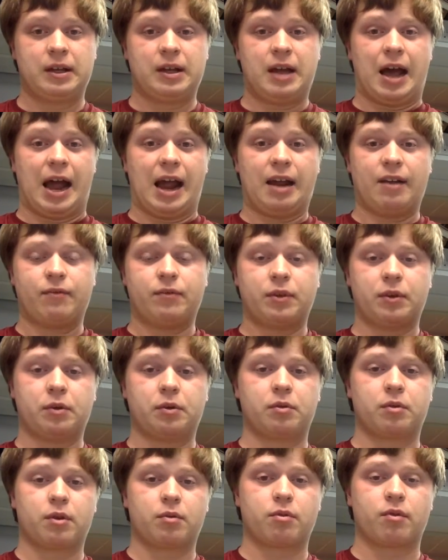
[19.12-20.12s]
I have
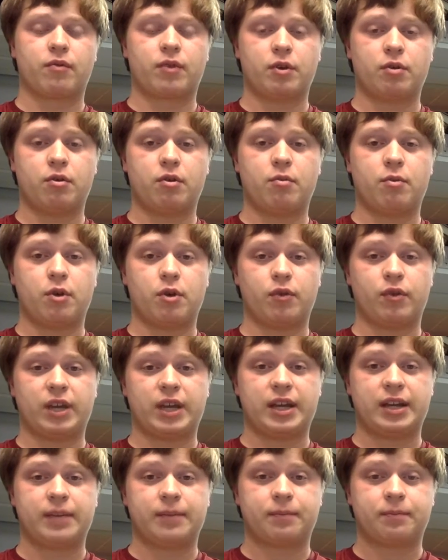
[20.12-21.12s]
to review a
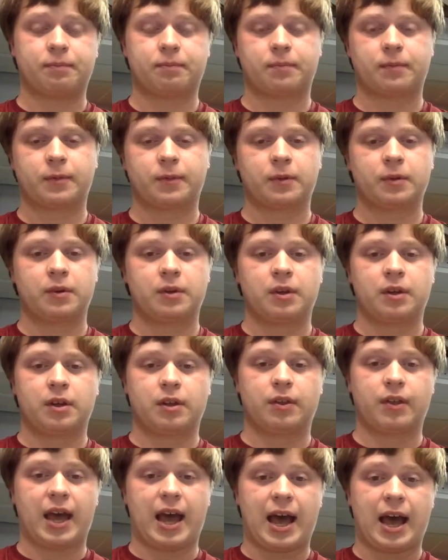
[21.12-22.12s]
movie
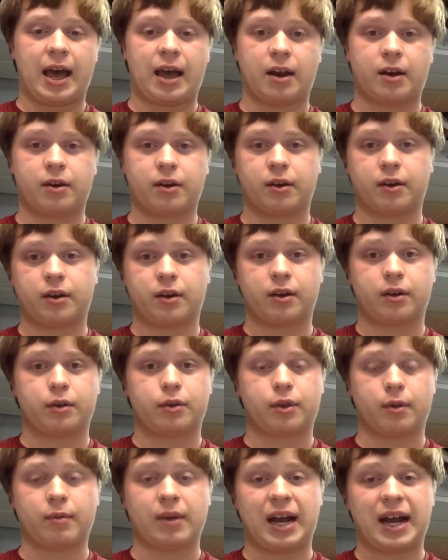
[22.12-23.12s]
that
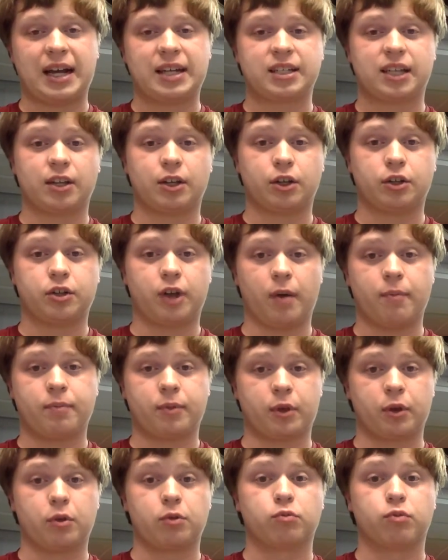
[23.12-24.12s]
some guys I looked up
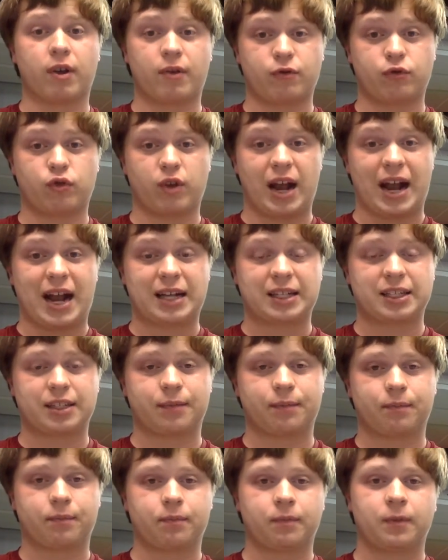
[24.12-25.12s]
to, RiffTrax,
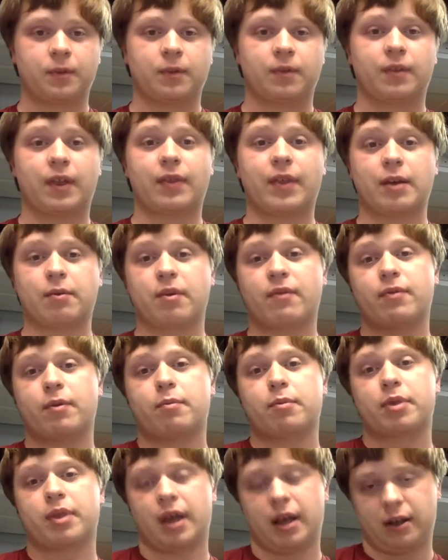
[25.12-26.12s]
that they riffed
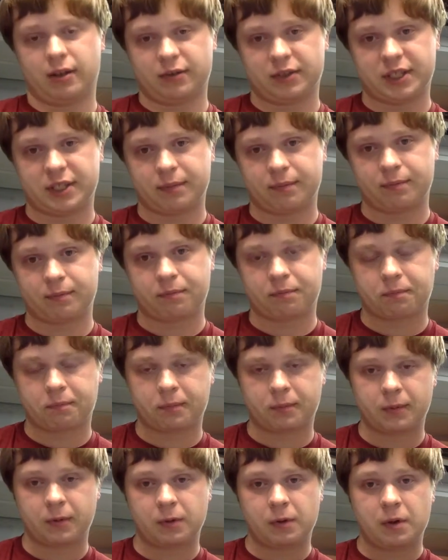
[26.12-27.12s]
themselves,
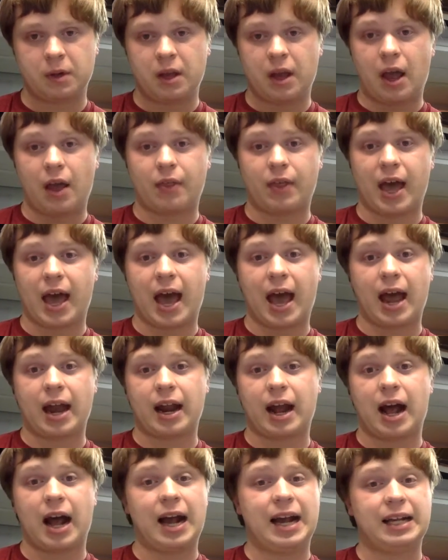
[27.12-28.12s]
that
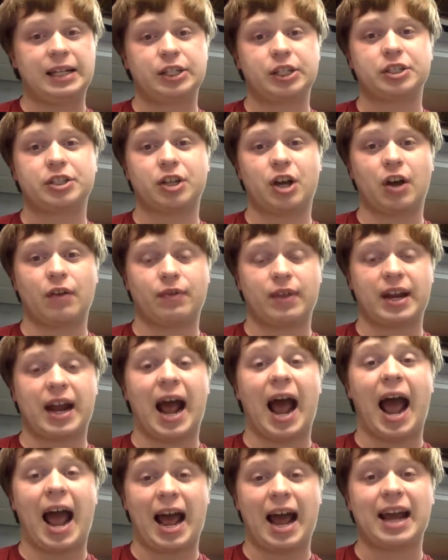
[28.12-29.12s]
I just thought that
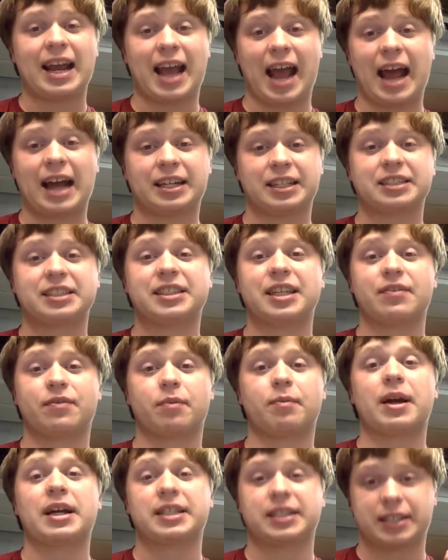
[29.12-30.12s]
I had to see for
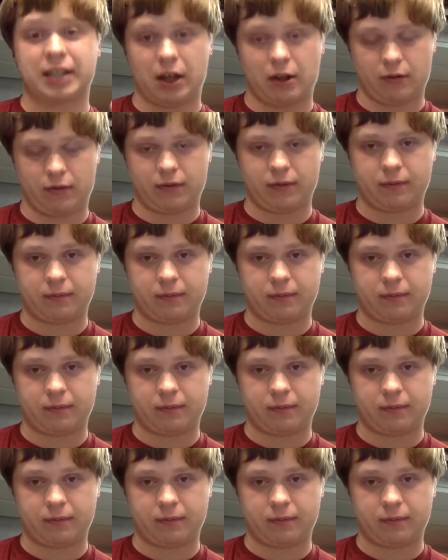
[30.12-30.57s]
myself.